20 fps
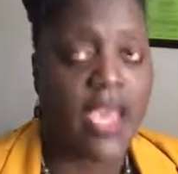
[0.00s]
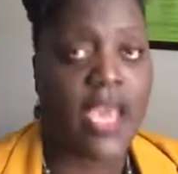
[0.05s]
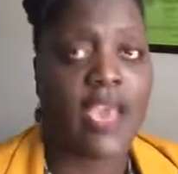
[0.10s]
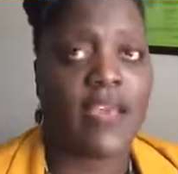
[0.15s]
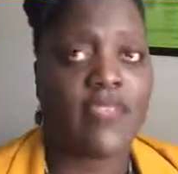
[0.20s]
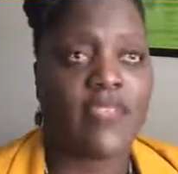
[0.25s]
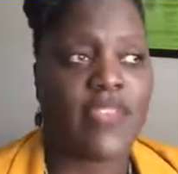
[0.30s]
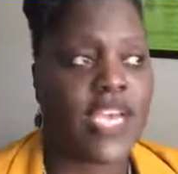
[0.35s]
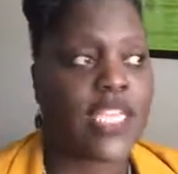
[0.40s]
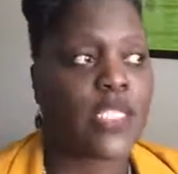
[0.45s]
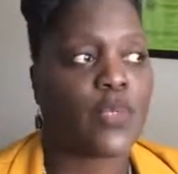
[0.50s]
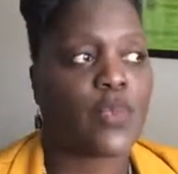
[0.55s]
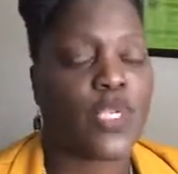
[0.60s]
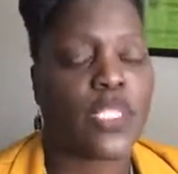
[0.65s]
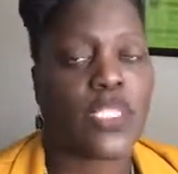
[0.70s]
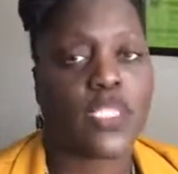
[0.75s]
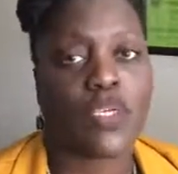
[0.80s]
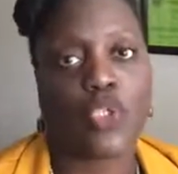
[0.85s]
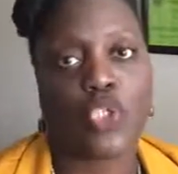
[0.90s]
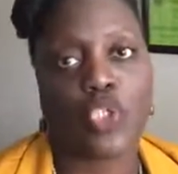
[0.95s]
and that's what
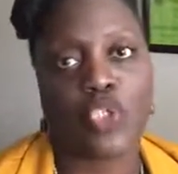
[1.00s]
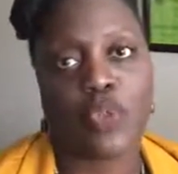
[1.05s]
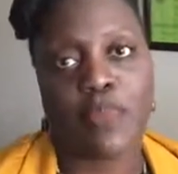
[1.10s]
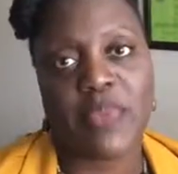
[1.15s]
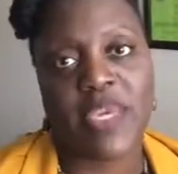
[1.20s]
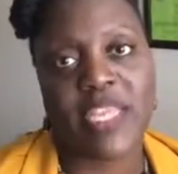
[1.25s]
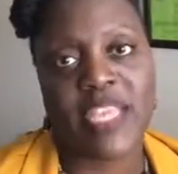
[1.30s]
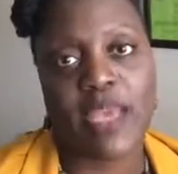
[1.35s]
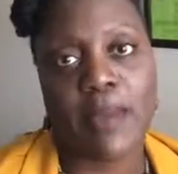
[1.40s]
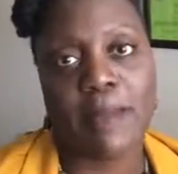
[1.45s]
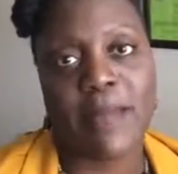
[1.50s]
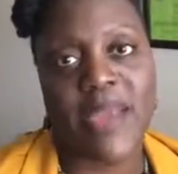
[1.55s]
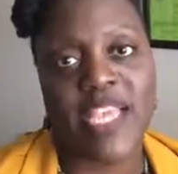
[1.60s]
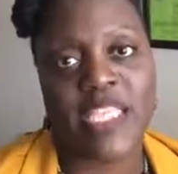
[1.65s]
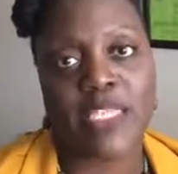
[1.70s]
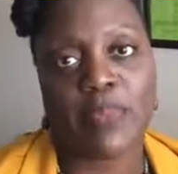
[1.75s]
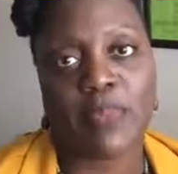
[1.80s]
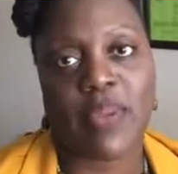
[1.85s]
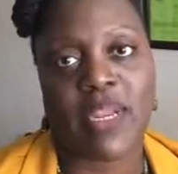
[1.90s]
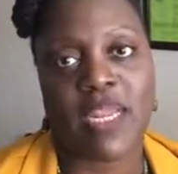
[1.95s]
Social Media
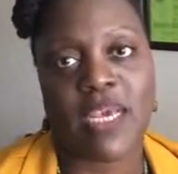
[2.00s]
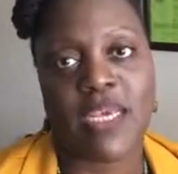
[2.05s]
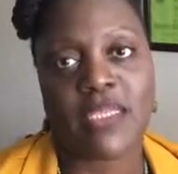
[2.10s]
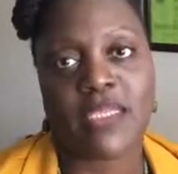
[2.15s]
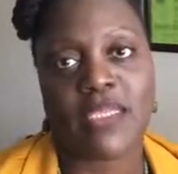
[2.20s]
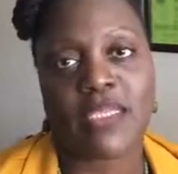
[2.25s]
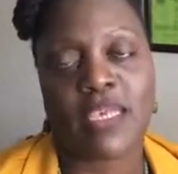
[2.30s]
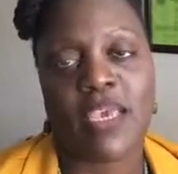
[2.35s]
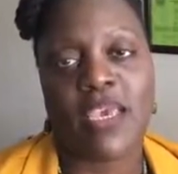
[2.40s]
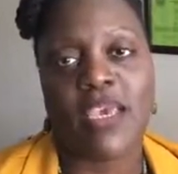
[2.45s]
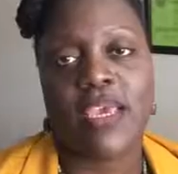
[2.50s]
Max Plus